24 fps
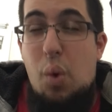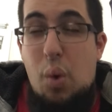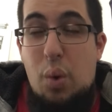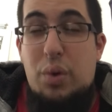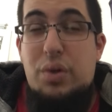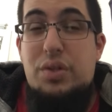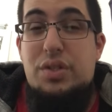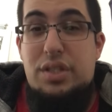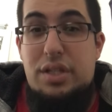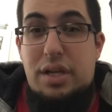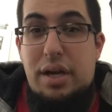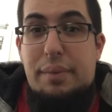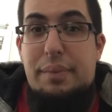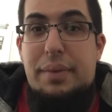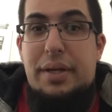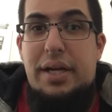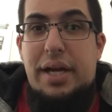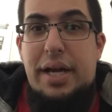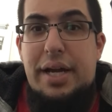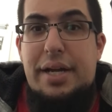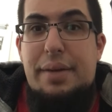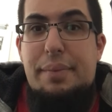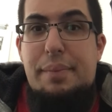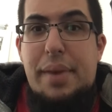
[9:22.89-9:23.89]
coming, I
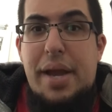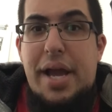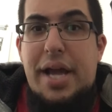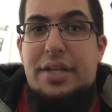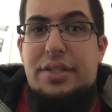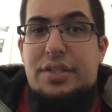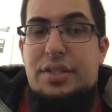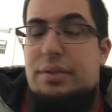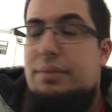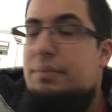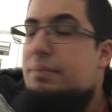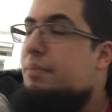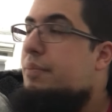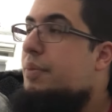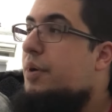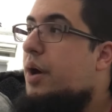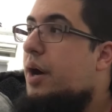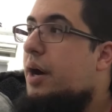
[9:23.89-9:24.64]
imagine. But